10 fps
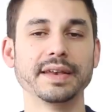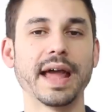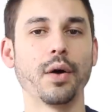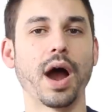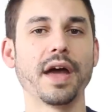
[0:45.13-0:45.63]

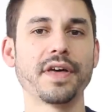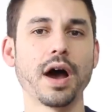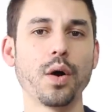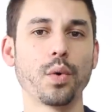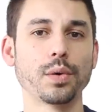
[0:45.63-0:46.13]
Now, I
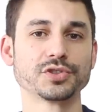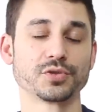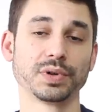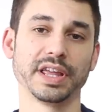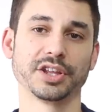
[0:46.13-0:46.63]
thought what
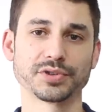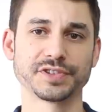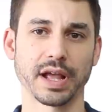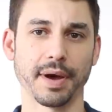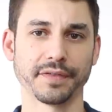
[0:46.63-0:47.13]
was really
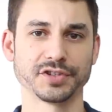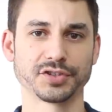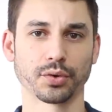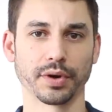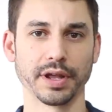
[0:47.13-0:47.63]
interesting about this
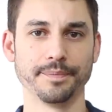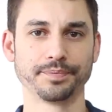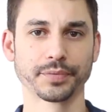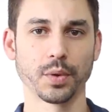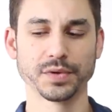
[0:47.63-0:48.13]
story
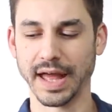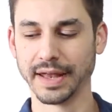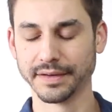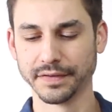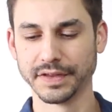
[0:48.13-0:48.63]
was
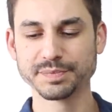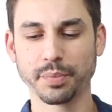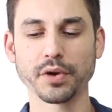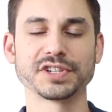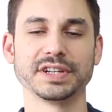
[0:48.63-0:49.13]
that this
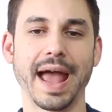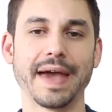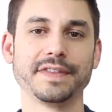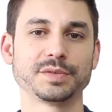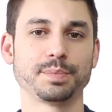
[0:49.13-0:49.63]
person
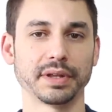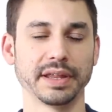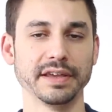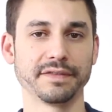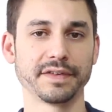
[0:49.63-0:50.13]
had this
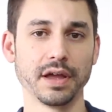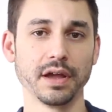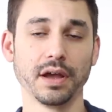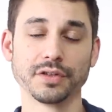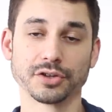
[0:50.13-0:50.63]
belief.
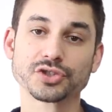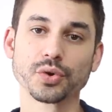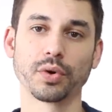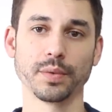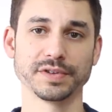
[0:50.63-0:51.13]
The
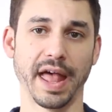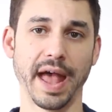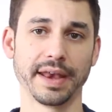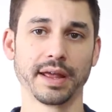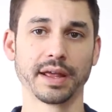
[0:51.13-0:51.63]
story was
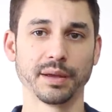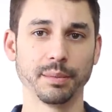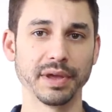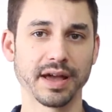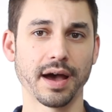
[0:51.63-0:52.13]
that
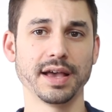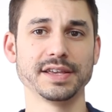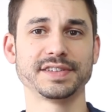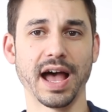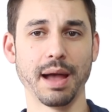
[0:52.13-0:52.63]

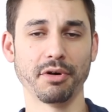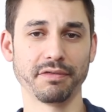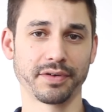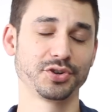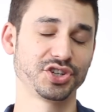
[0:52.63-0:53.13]
because I'm
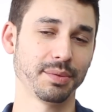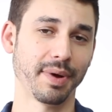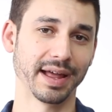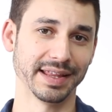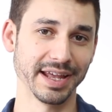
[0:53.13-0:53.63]
a virgin in
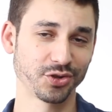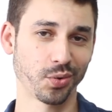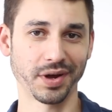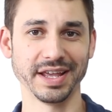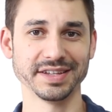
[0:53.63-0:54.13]
my late
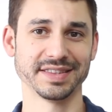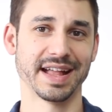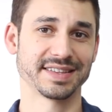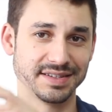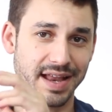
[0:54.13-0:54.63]
20s and
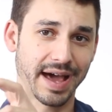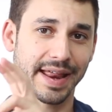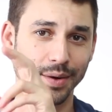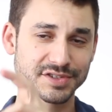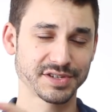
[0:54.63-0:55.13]
that's
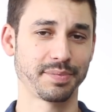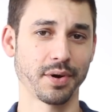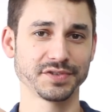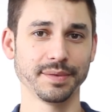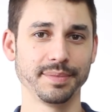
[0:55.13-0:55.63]
not how it's
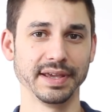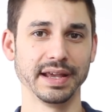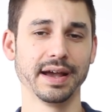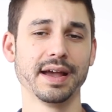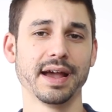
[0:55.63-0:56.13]
supposed to
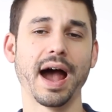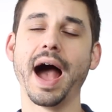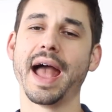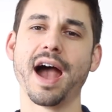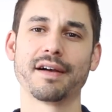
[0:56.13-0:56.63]
be,
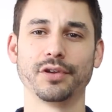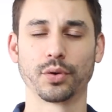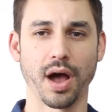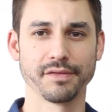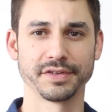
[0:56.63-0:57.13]
I have no
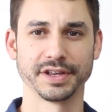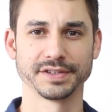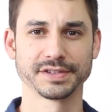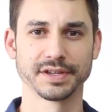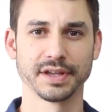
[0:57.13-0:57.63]

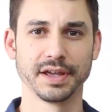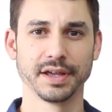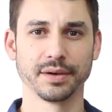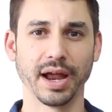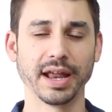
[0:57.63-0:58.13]
confidence,
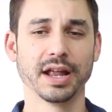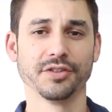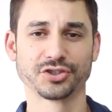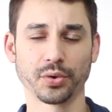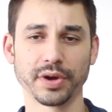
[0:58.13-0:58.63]

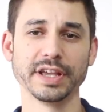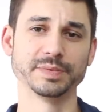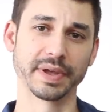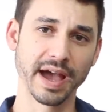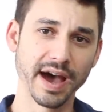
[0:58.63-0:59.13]
right? The story
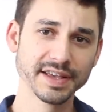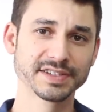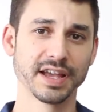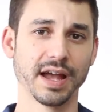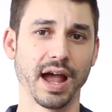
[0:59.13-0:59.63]
is
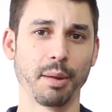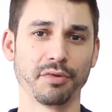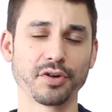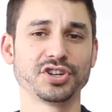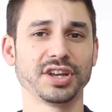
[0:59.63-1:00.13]
because I'm
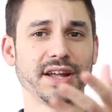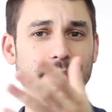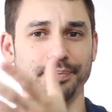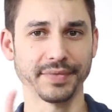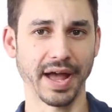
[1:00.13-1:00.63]
a virgin,
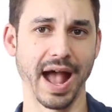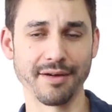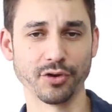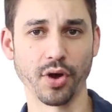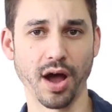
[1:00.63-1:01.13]
I
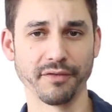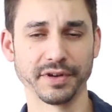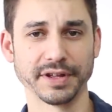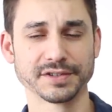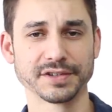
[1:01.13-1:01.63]
have no
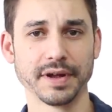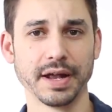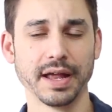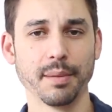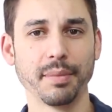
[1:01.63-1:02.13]
confidence.
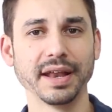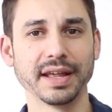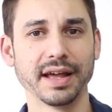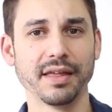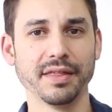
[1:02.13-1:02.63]
But